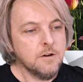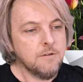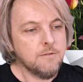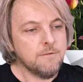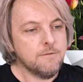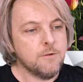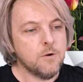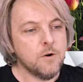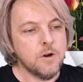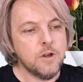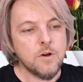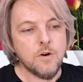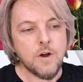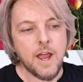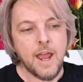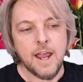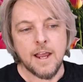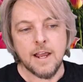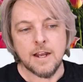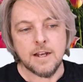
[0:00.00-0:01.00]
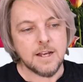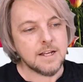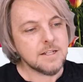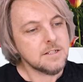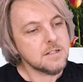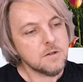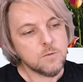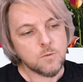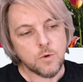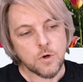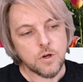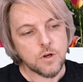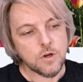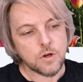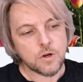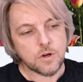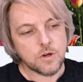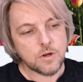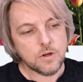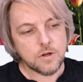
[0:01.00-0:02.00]
For your anger doesn't
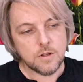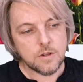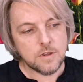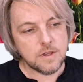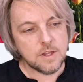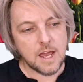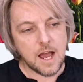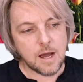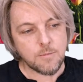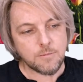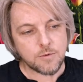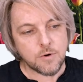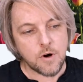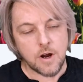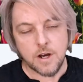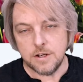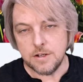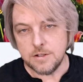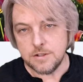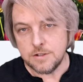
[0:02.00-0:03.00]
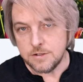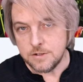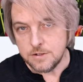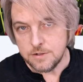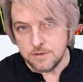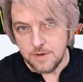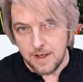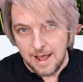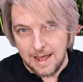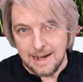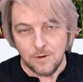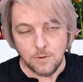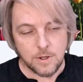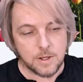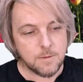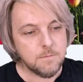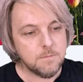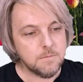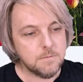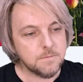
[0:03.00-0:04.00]
work the uprightness of
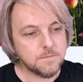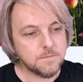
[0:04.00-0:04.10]
Elohim.